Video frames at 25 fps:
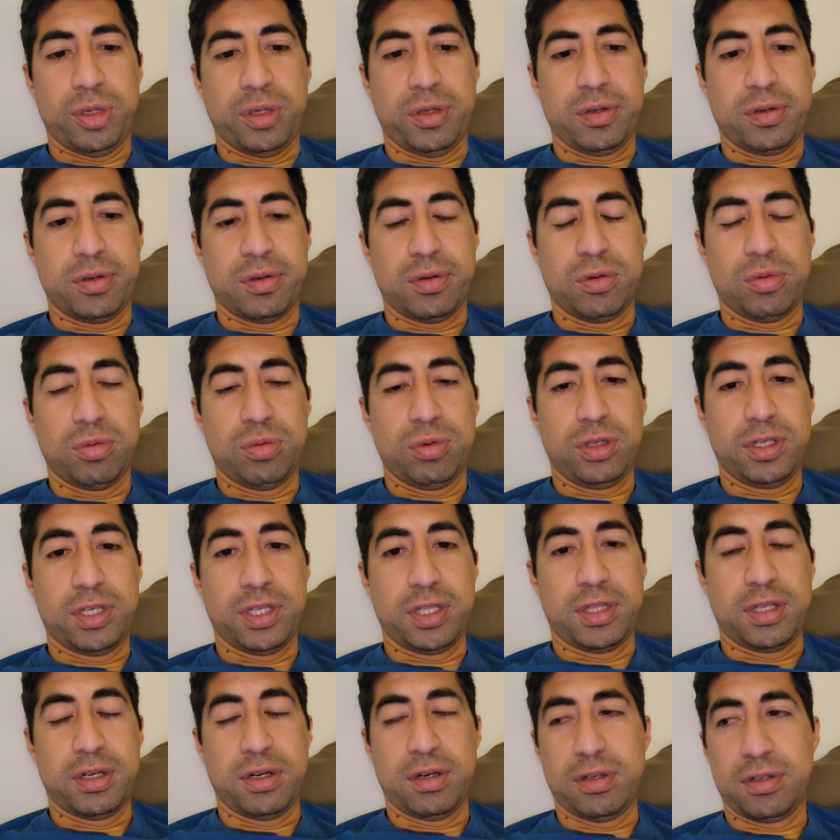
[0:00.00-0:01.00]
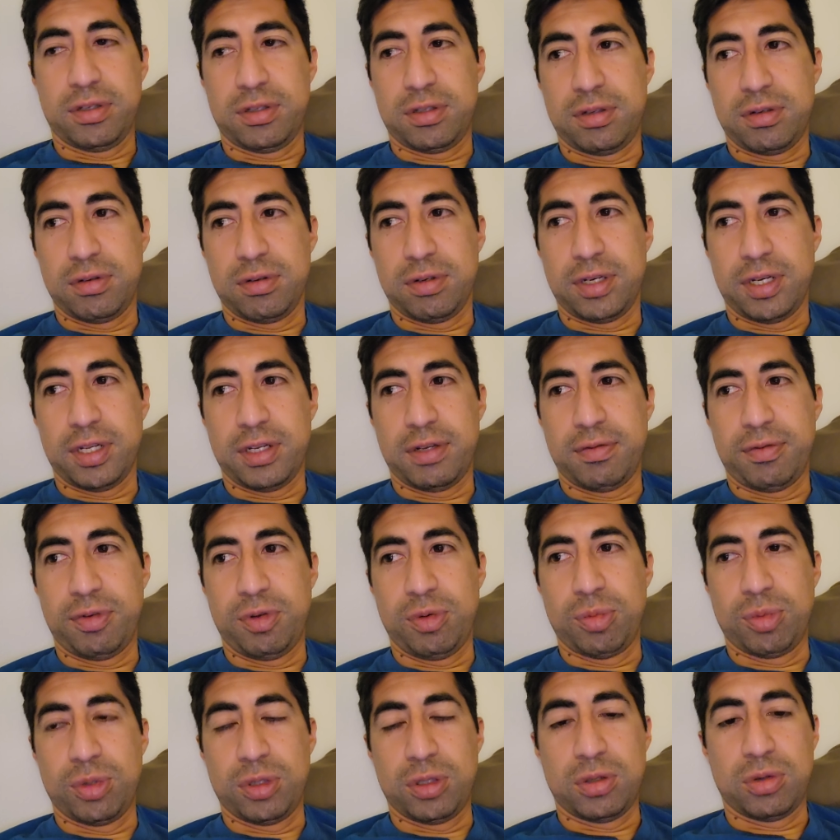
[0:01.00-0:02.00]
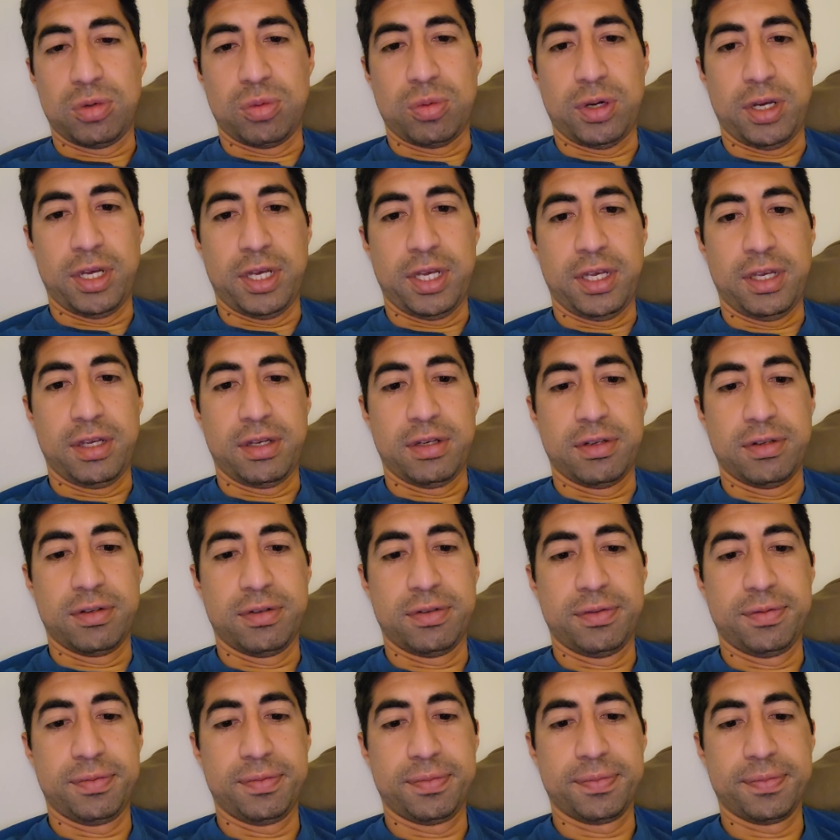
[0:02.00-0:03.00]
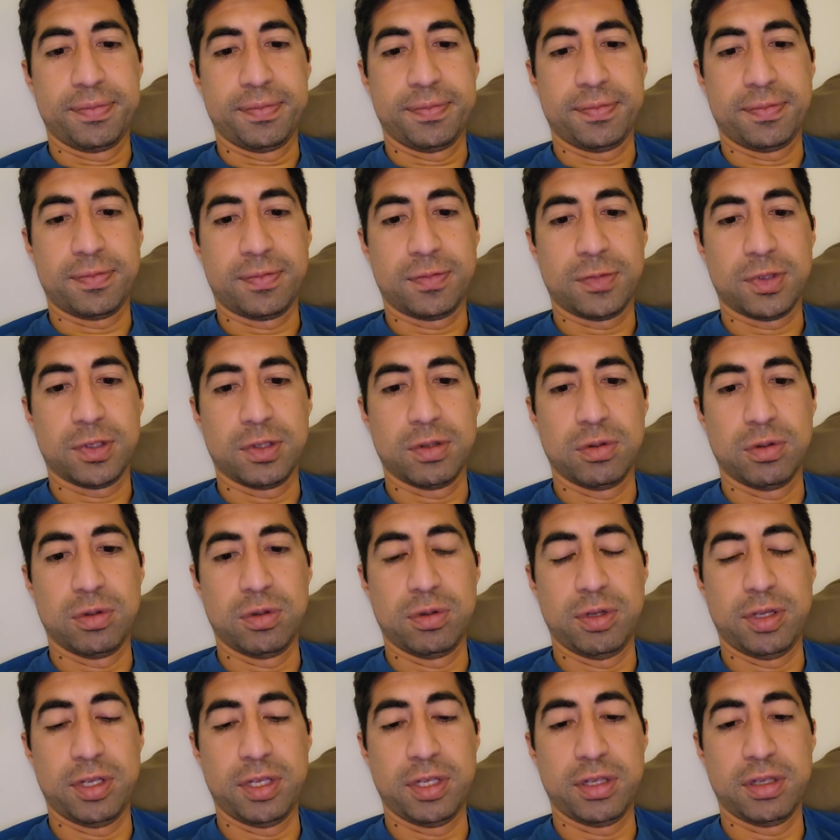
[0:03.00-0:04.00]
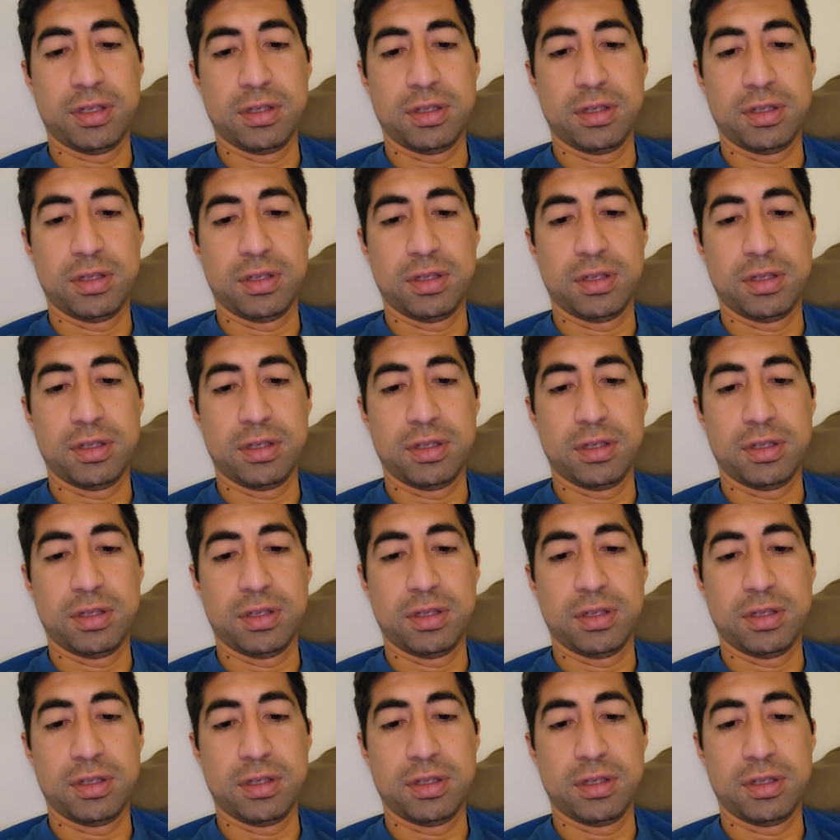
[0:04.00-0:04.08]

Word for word: but we'll get there. It's still got a few months away. Okay.